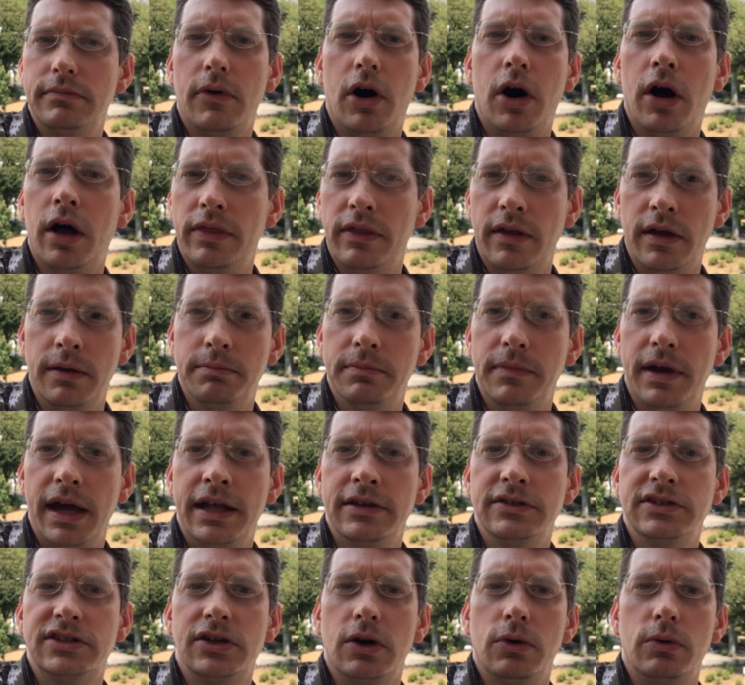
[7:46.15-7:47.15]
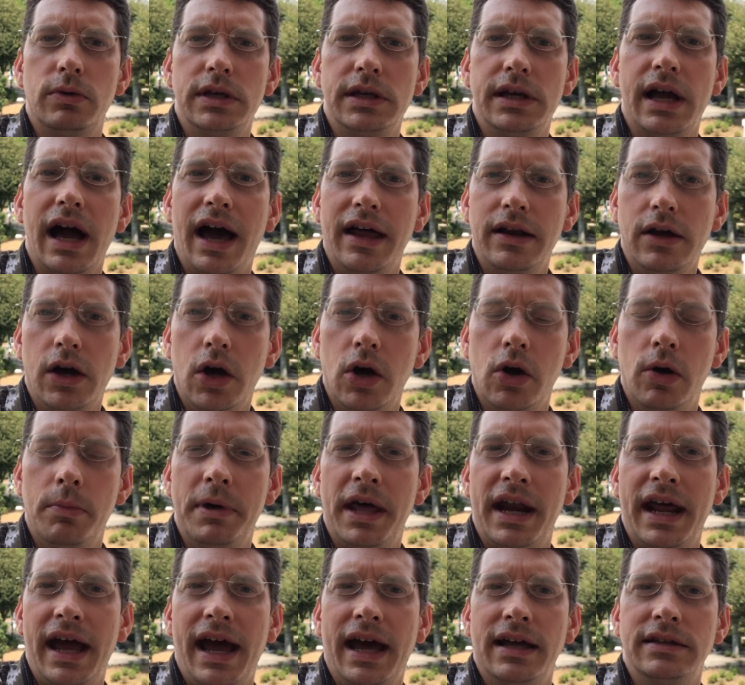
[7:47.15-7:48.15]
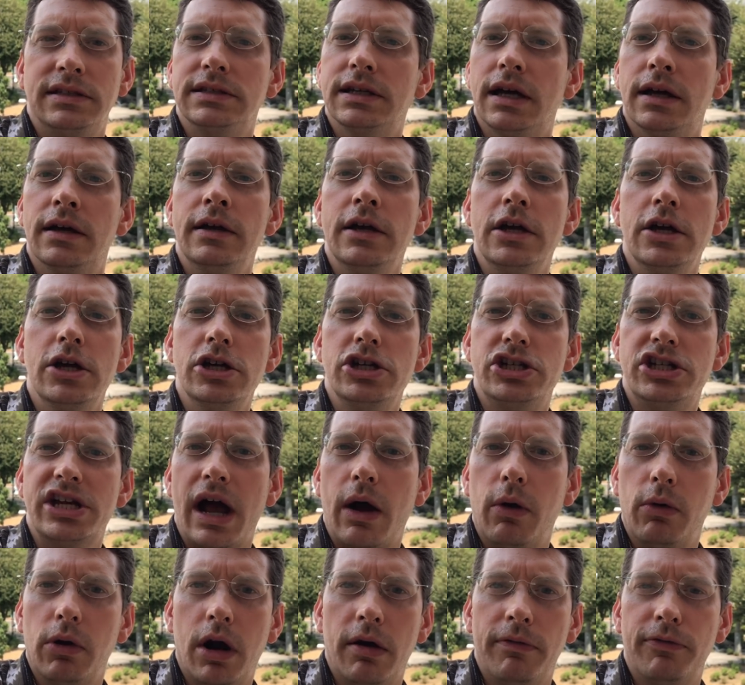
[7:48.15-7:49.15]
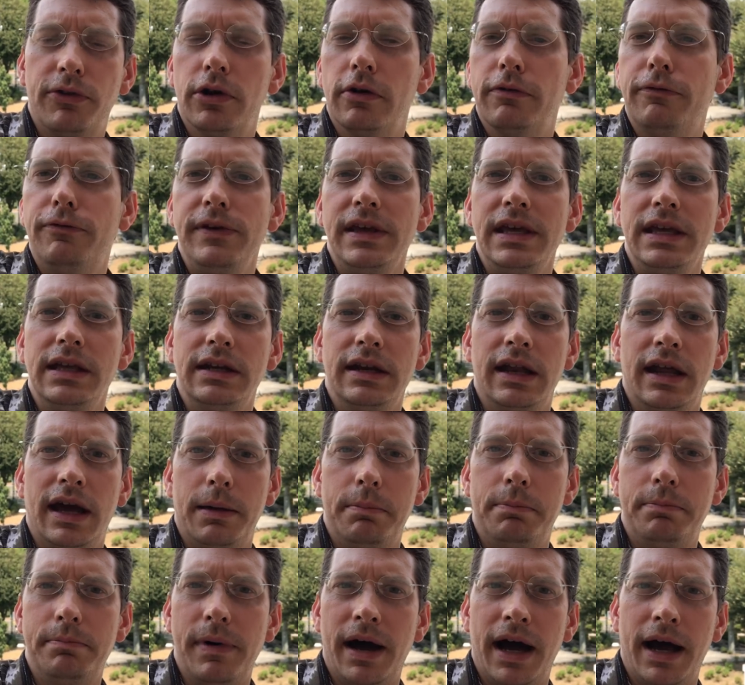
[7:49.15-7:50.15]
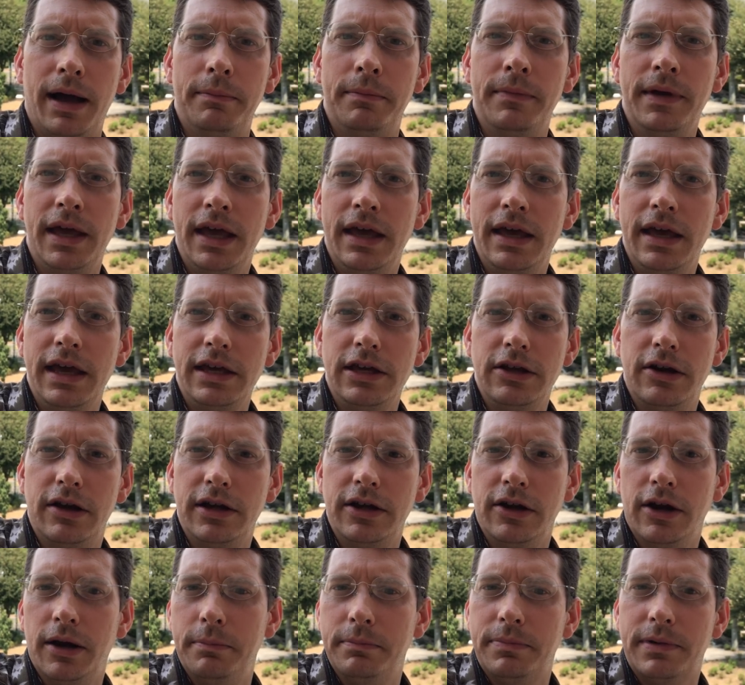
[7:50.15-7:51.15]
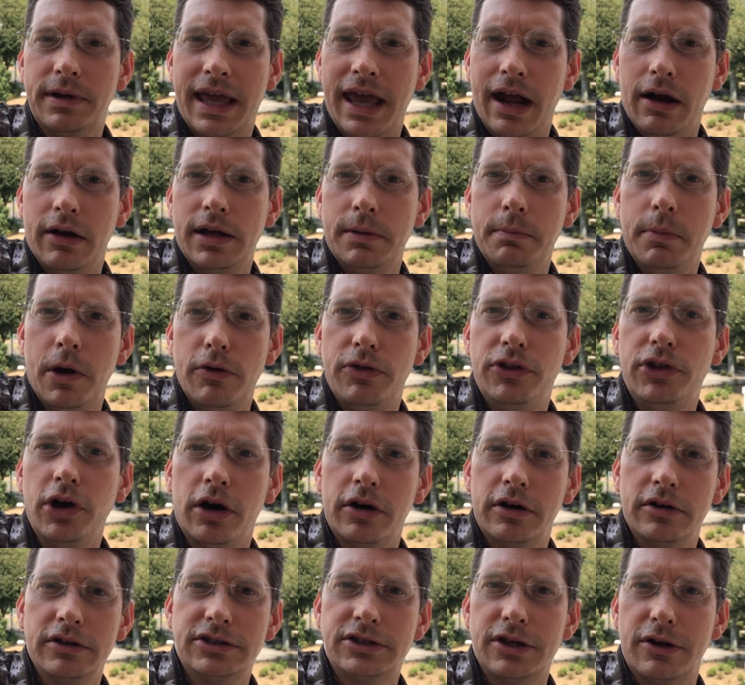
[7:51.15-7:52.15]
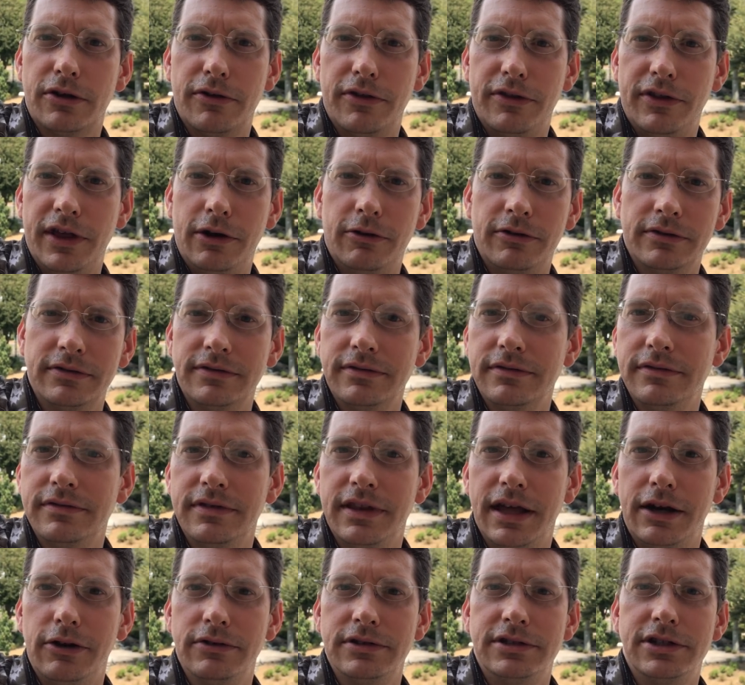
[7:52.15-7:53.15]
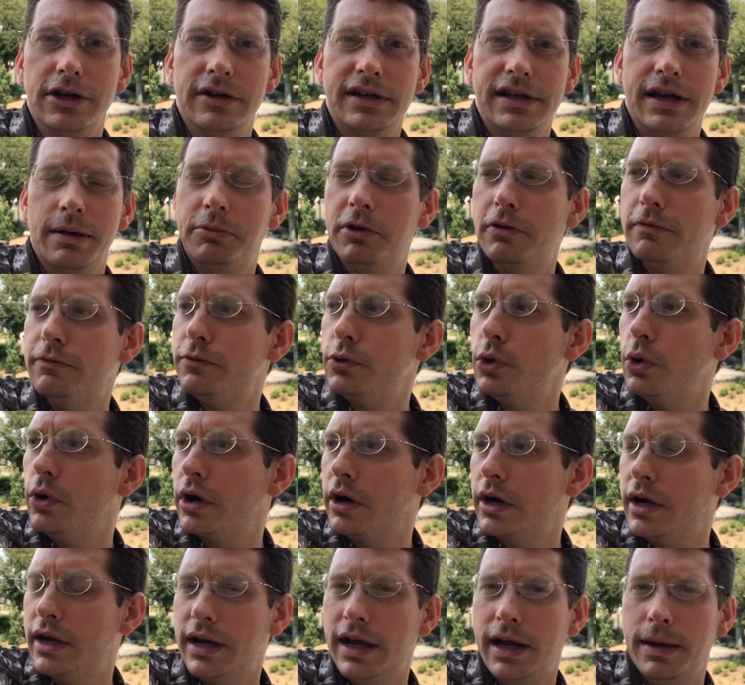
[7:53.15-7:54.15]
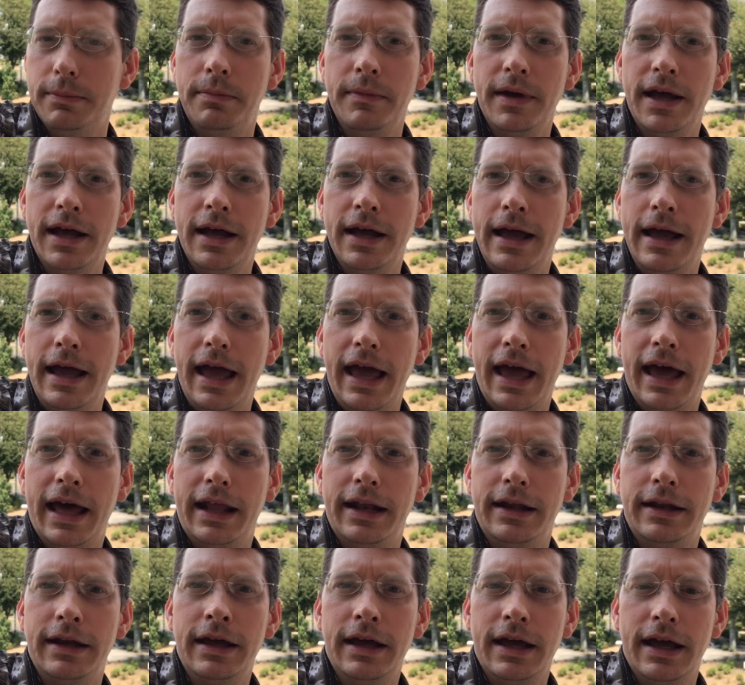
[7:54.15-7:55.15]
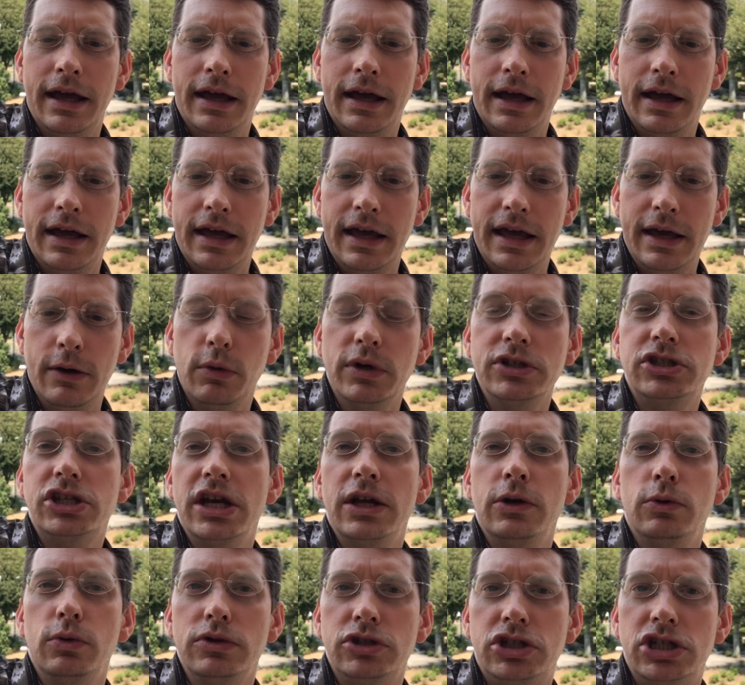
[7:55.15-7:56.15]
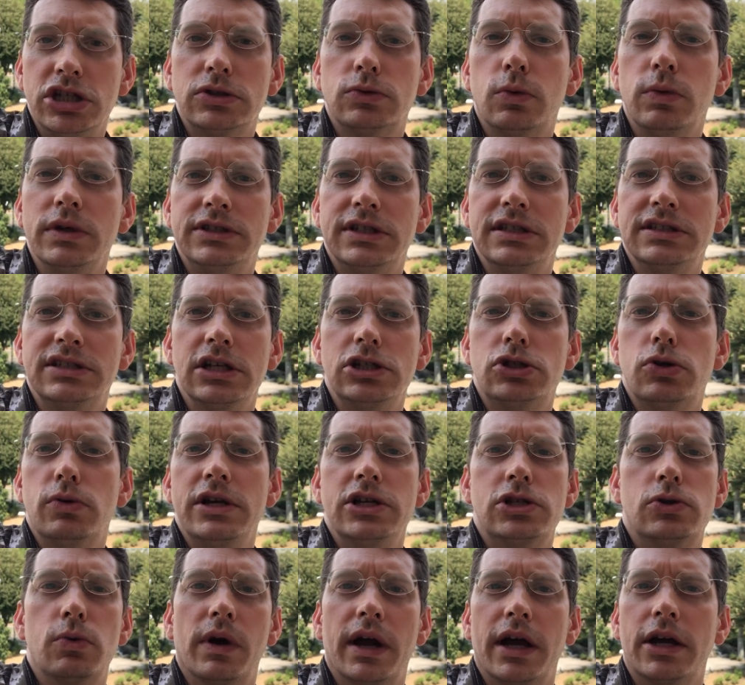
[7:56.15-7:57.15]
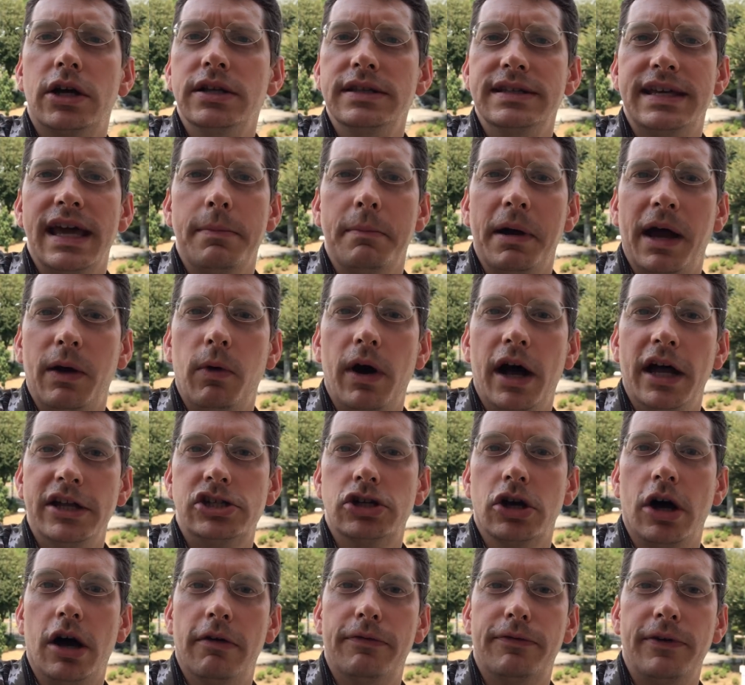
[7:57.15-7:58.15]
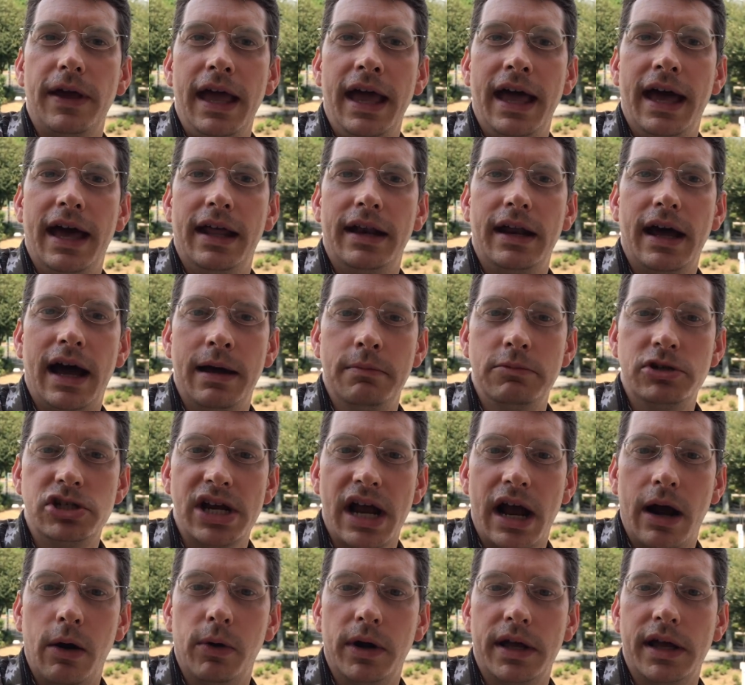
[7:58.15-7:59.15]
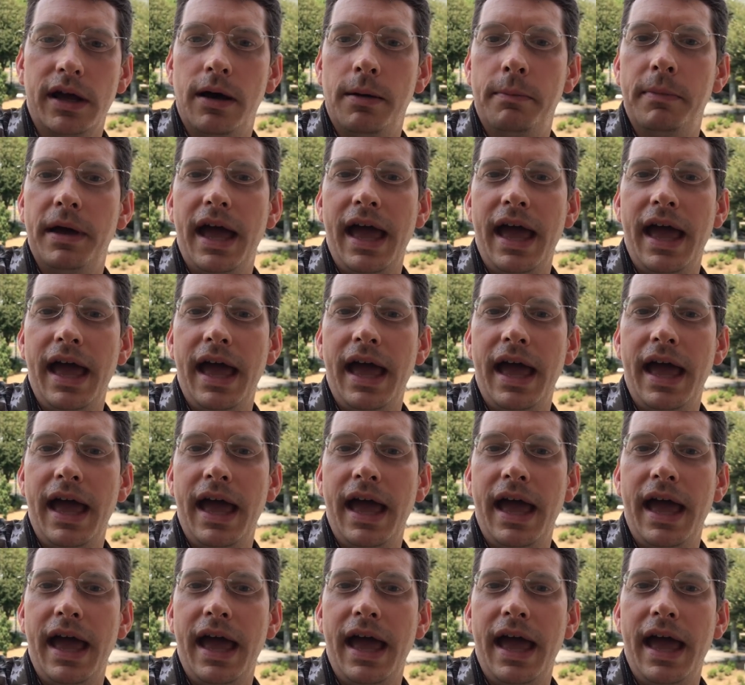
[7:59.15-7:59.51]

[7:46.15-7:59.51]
on them, and so we got home, and I had to shower off their feet, and I, I'm, you know, here I'm carrying both daughters so they don't they don't dirty up the floor, and I, and it, which it just was a situation where I couldn't take my watch off, and I'm showering them,